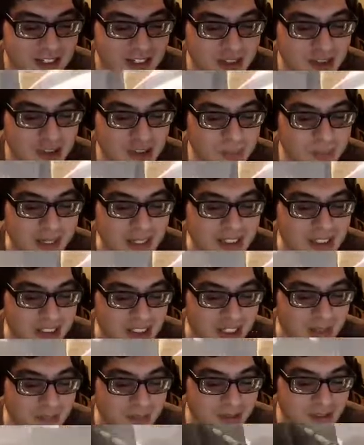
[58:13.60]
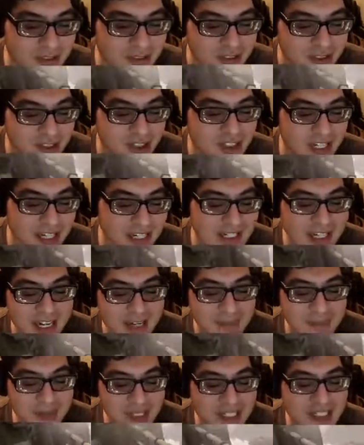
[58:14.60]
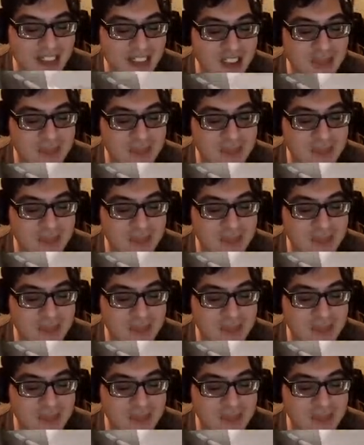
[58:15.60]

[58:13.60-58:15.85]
These are spaceships. Should they not be in